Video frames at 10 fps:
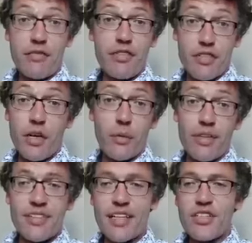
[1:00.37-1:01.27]
of the soul,
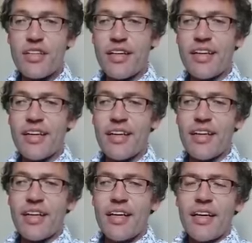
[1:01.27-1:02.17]
essentially.
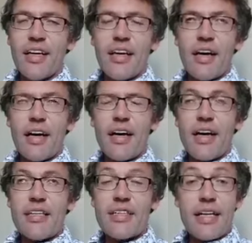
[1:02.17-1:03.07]
Uh,
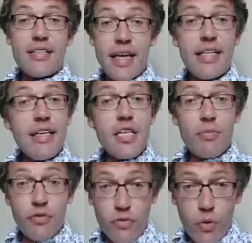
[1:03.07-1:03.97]
it's set 10 years
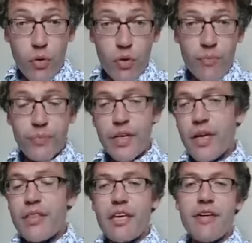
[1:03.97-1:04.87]
before
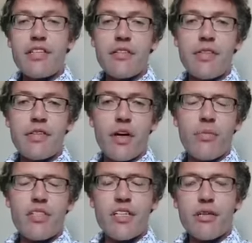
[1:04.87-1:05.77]
uh, the events of his Dark
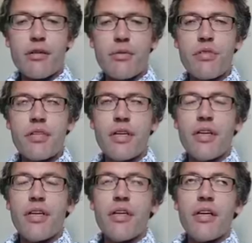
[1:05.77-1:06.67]
Materials.
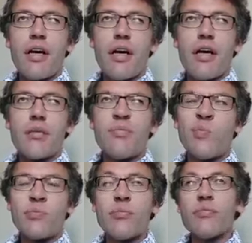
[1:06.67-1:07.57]

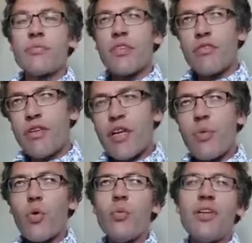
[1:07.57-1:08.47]
Um, Philip
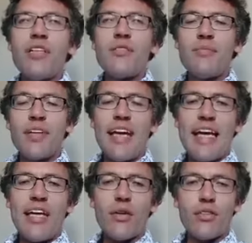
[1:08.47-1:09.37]
Pullman is
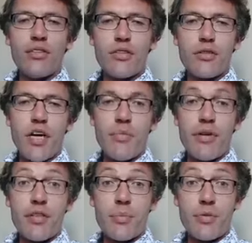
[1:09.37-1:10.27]
keen not to describe it
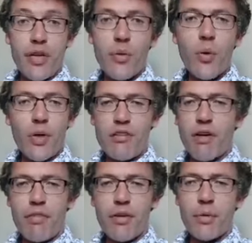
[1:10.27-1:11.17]
as a prequel, he'd
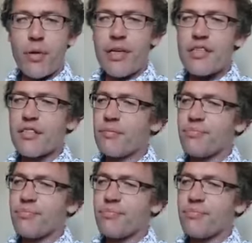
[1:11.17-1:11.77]
rather call it